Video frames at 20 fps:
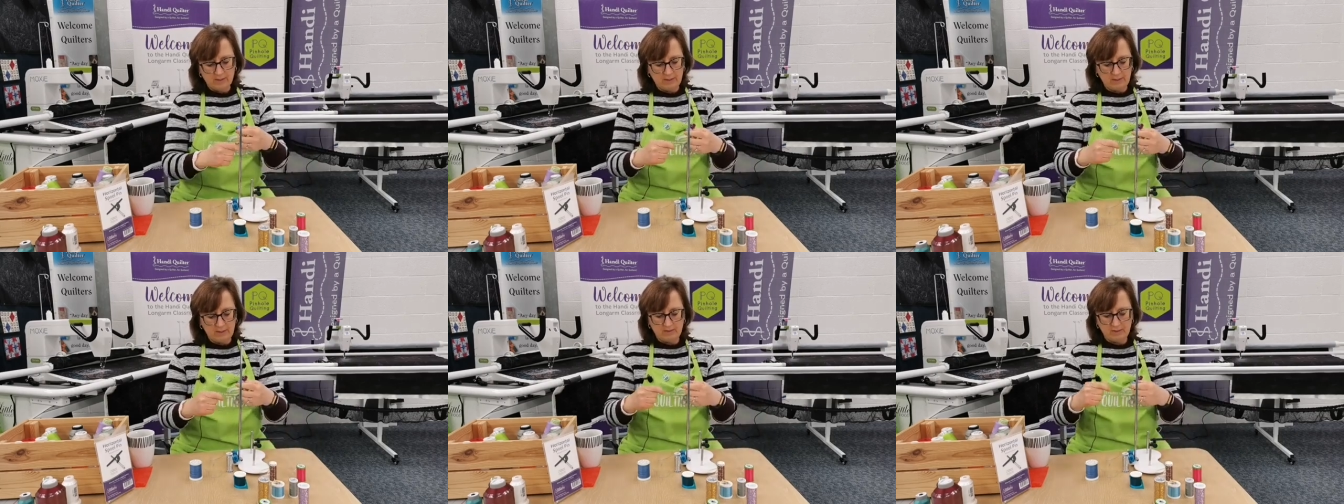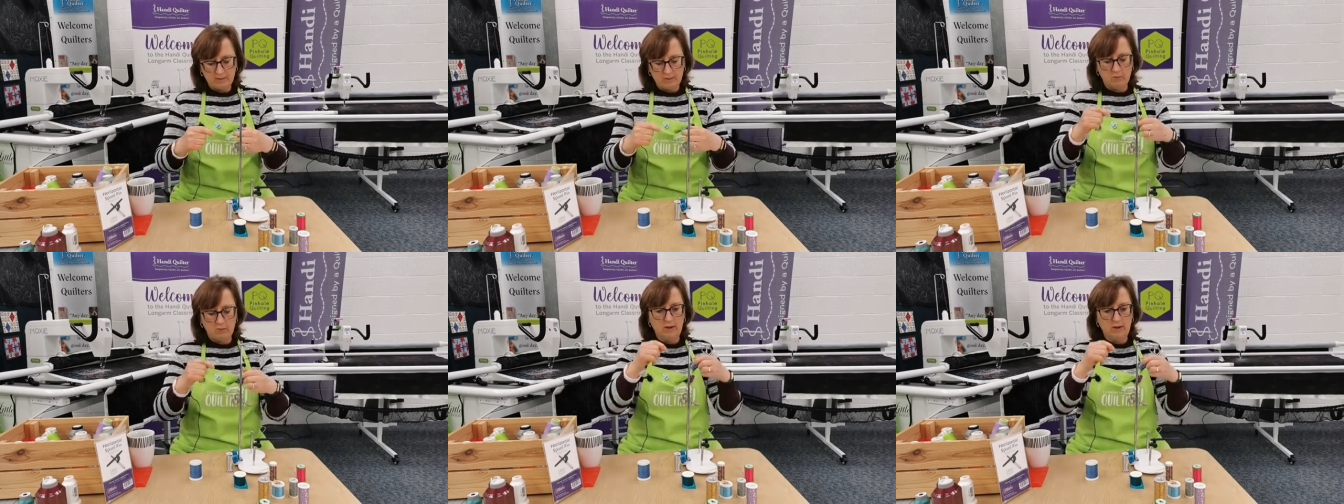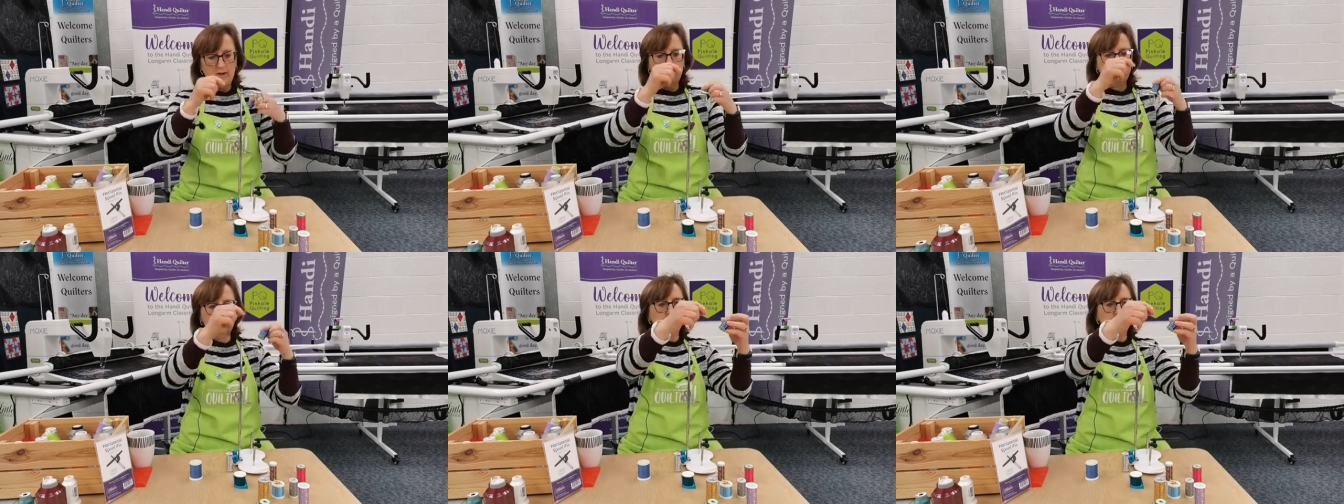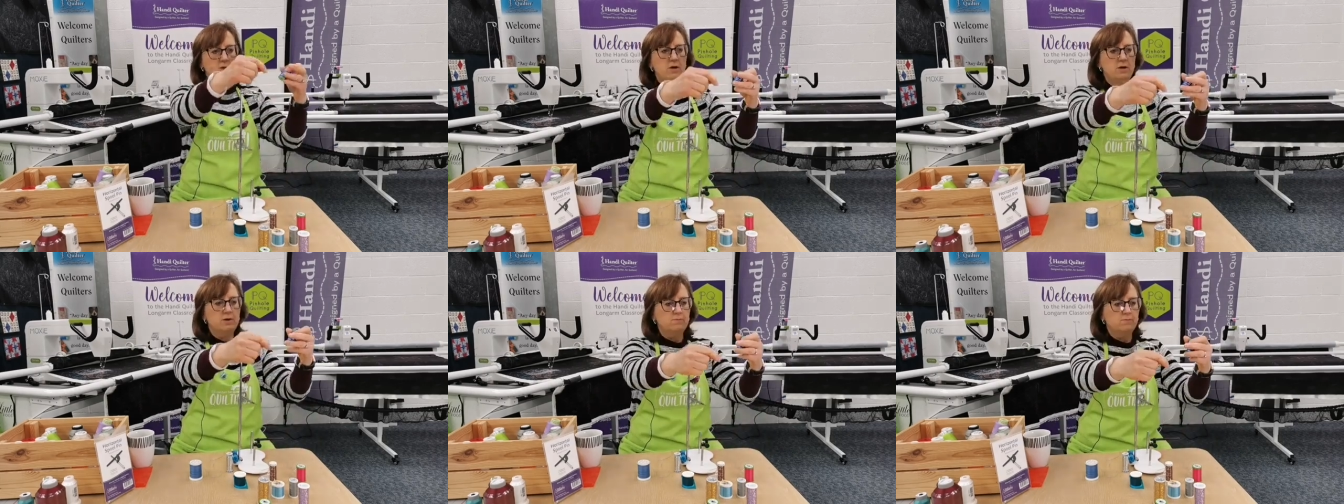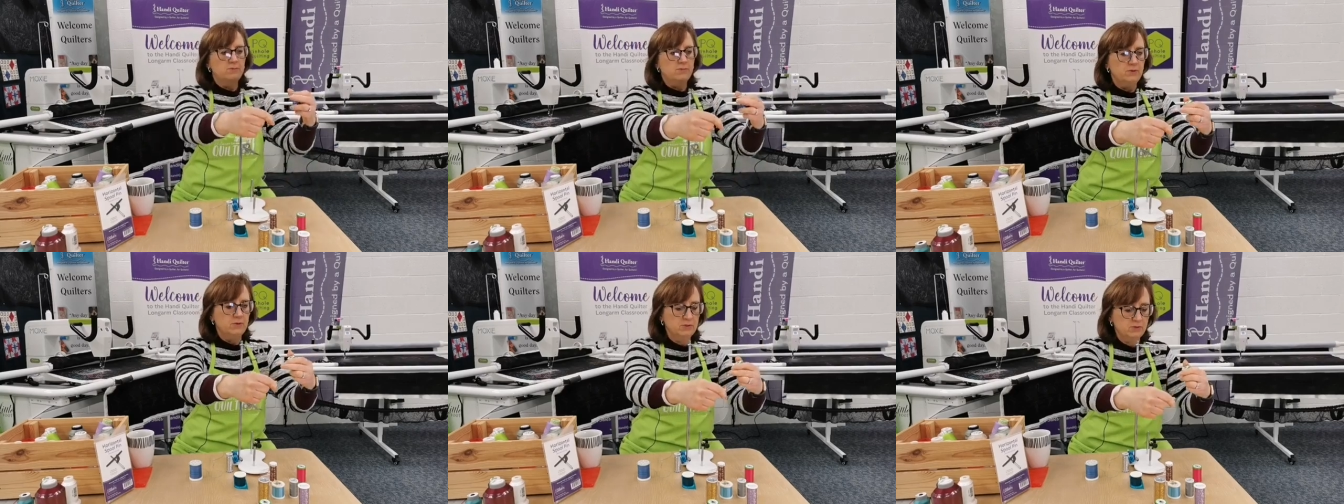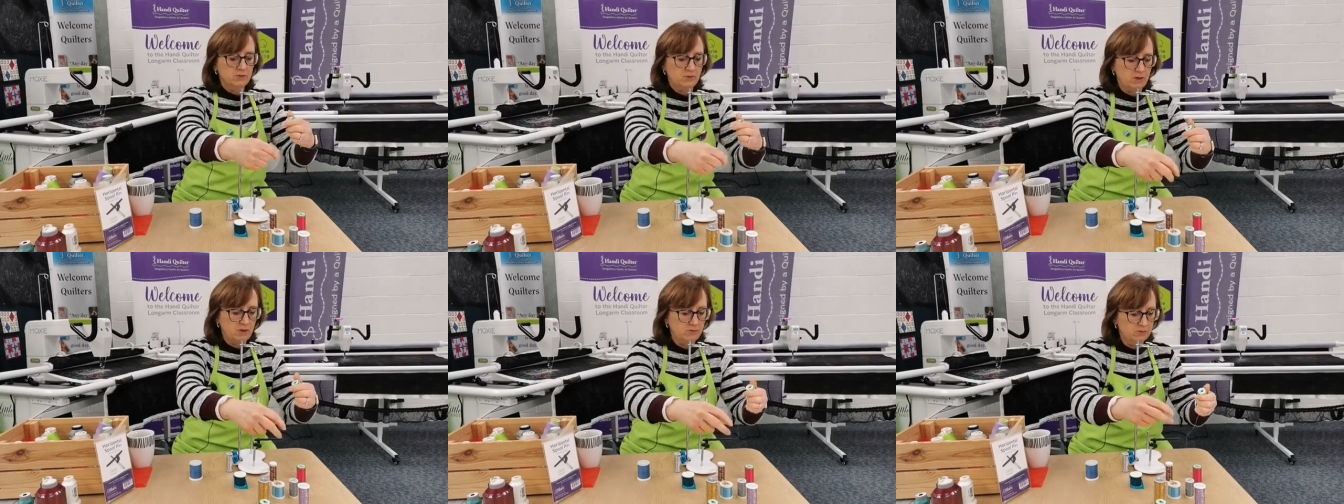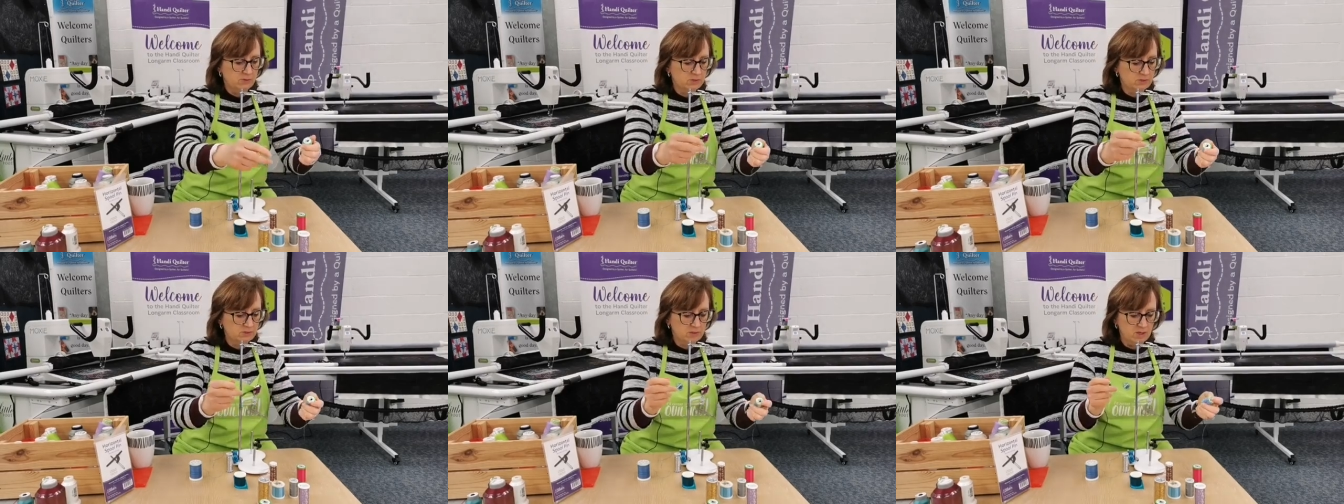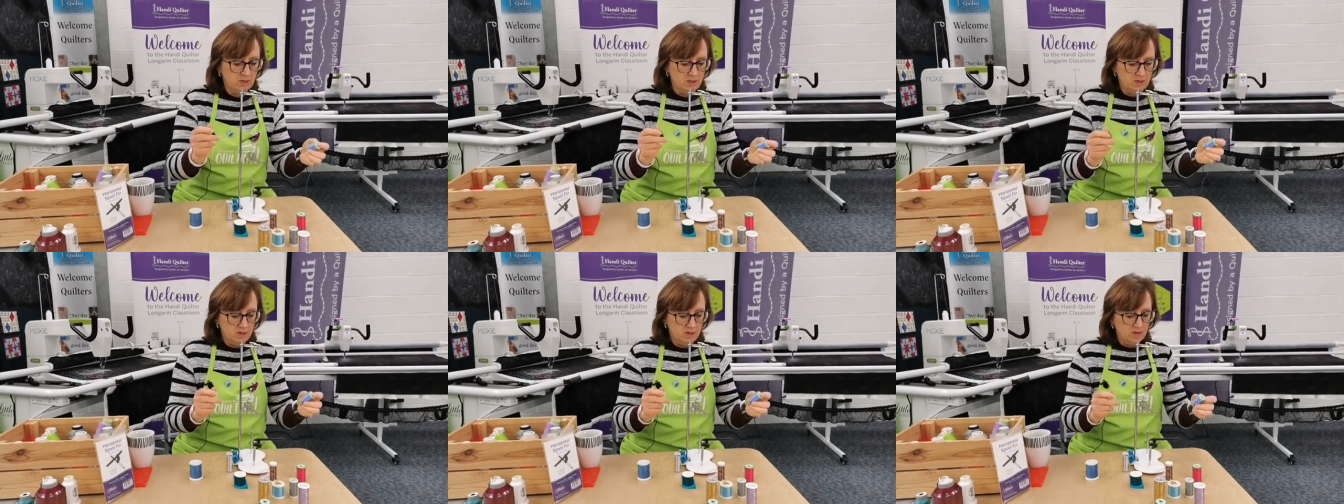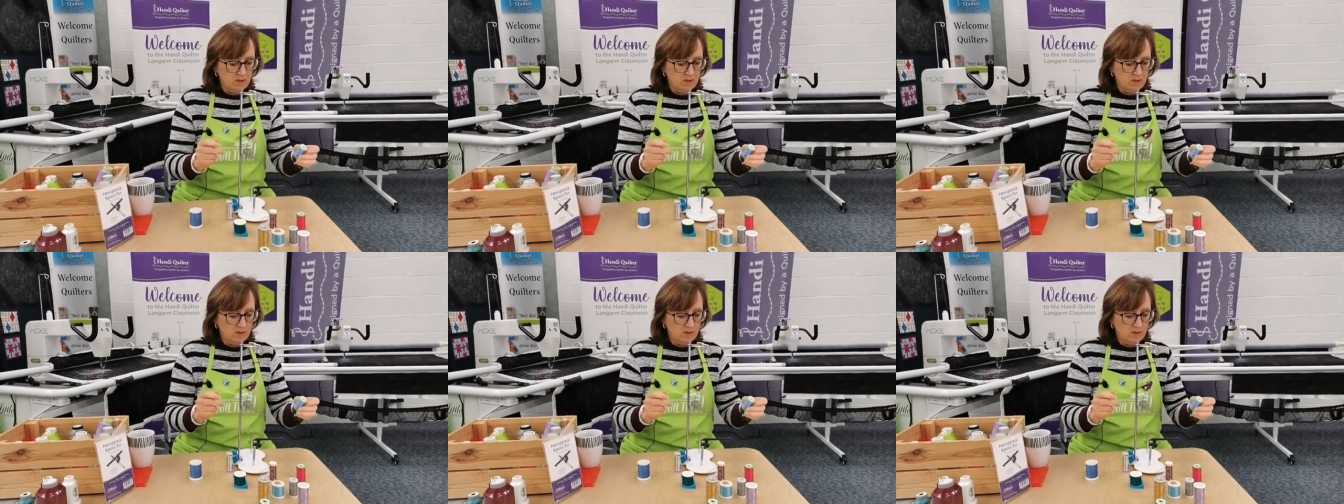Take this one, Alcazar, it's a Coates